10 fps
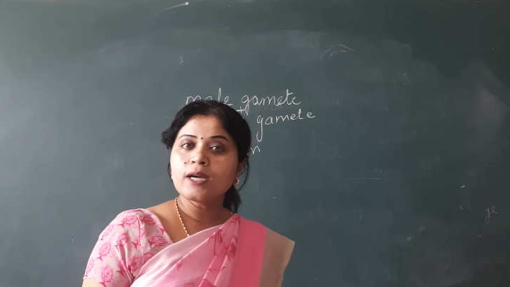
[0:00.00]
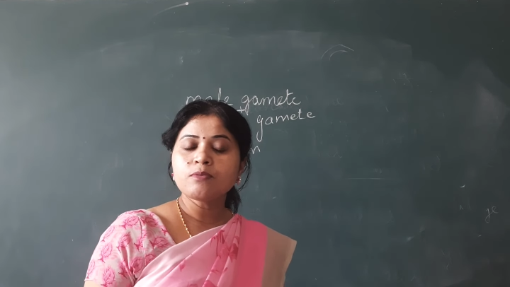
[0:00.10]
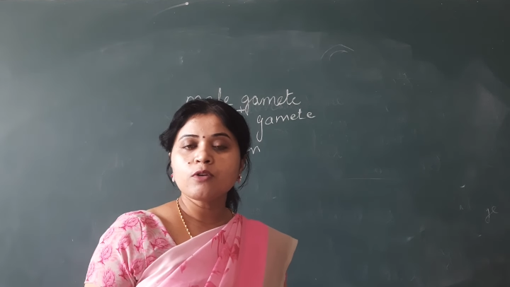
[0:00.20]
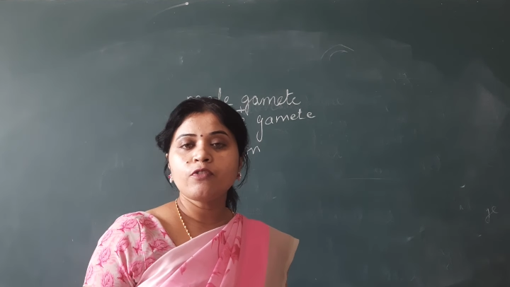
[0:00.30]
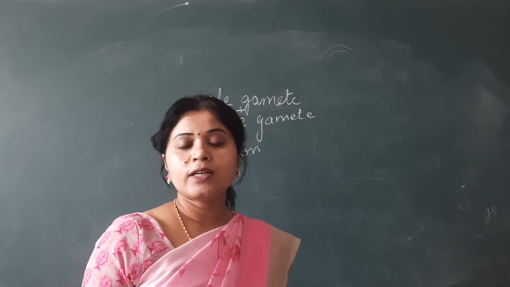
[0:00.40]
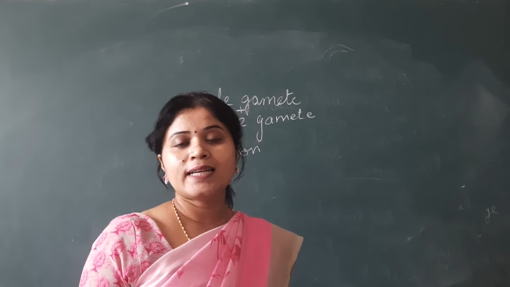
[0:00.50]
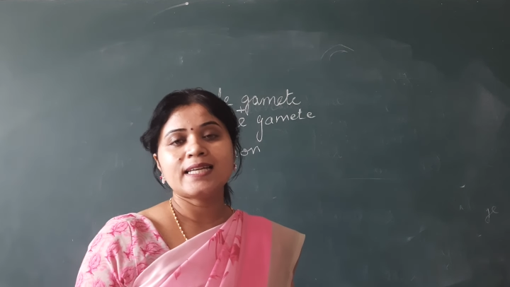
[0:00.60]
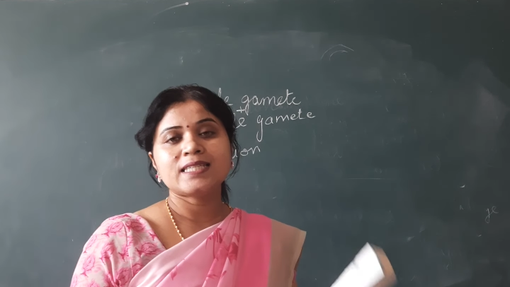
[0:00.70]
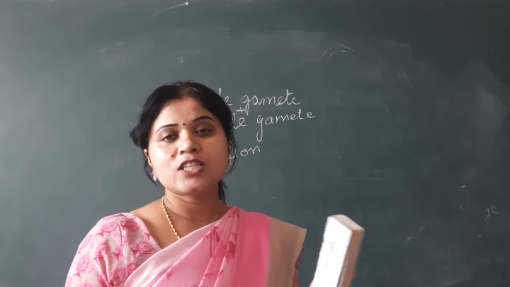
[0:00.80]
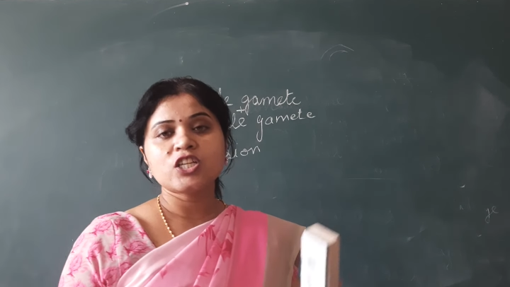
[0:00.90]
types of
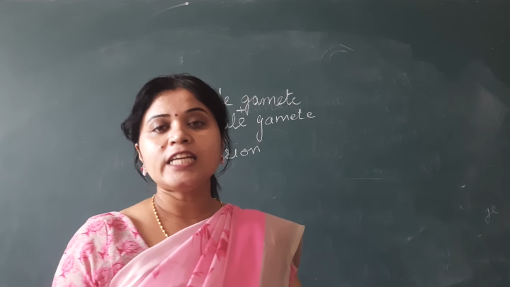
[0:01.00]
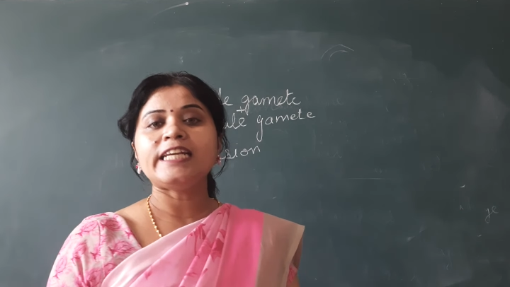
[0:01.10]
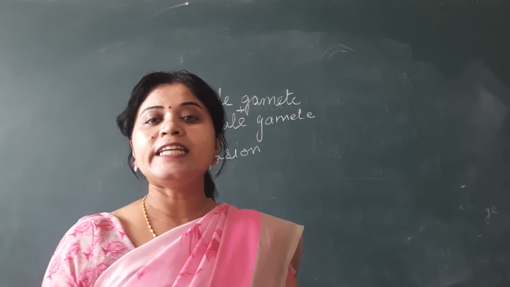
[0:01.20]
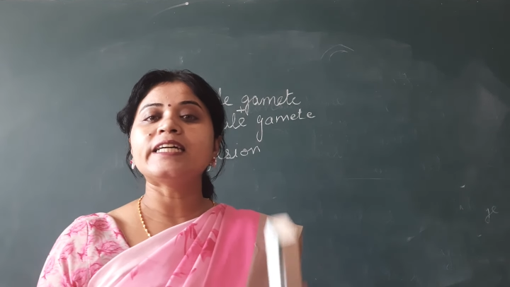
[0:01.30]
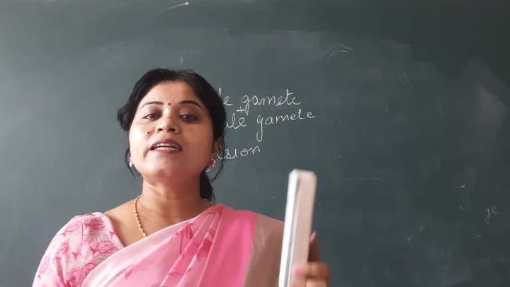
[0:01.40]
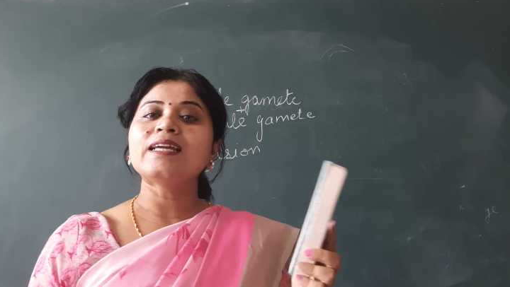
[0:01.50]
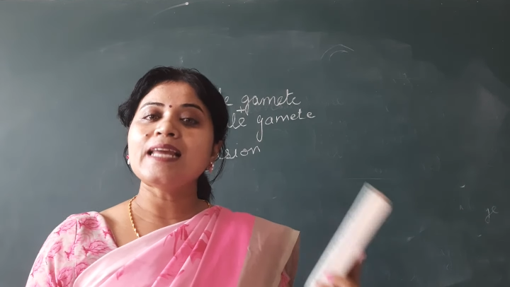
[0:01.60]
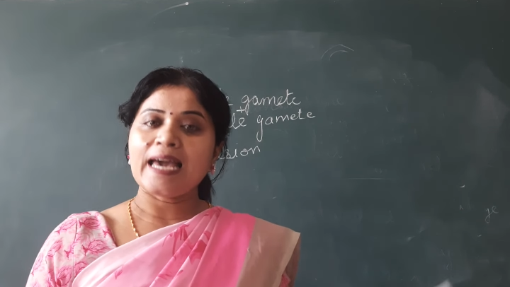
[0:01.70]
fertilization, internal